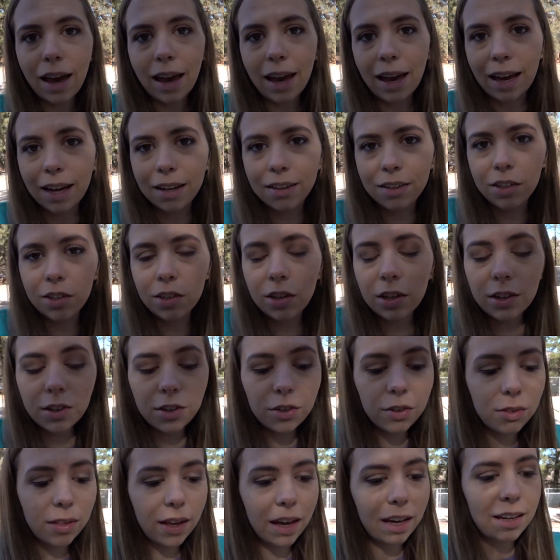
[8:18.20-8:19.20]
And you can
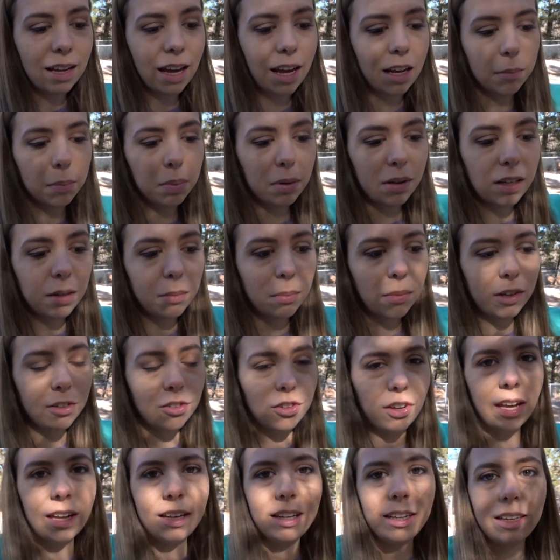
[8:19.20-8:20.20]
do that at pretty
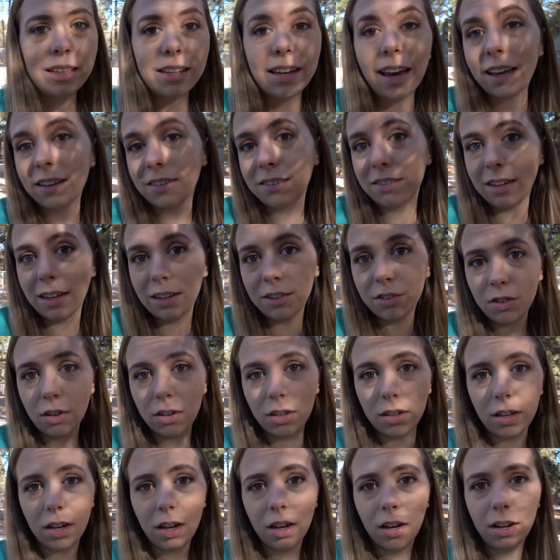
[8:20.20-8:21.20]
much any gas
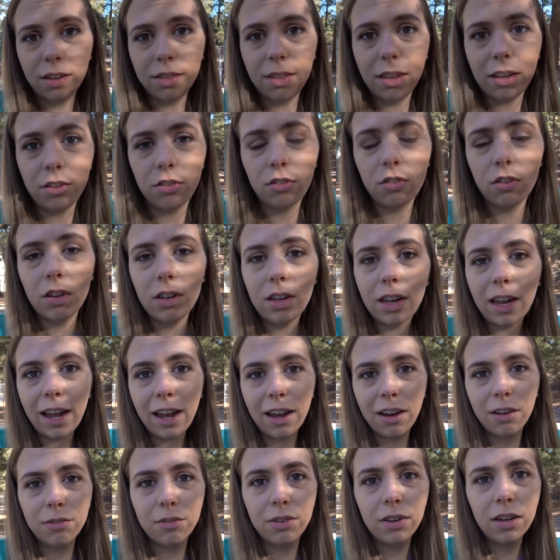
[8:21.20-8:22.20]
station. Uh, they should
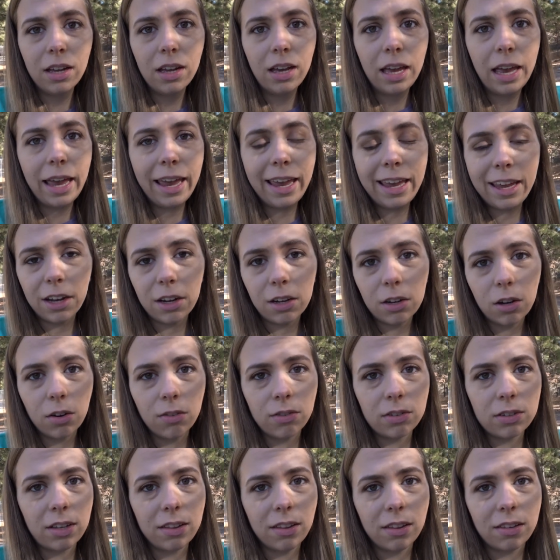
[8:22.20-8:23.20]
have air
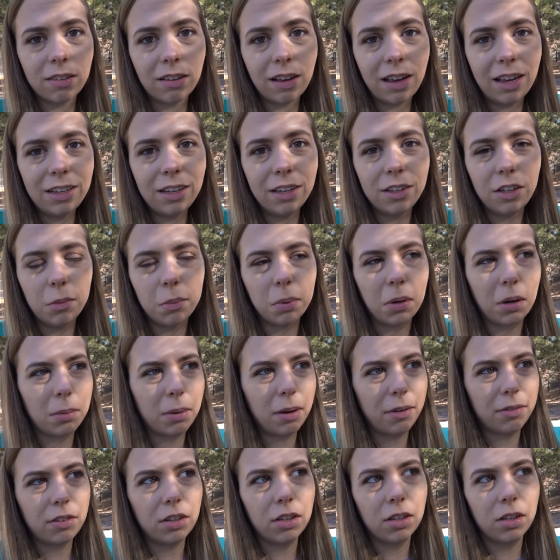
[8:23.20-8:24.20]
over to the side and you probably
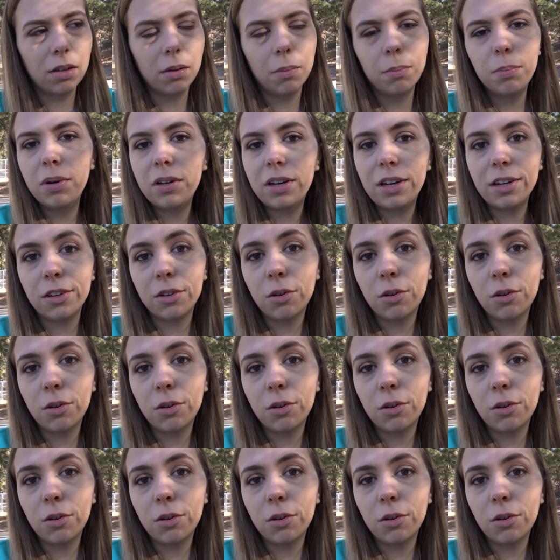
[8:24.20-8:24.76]
have to put in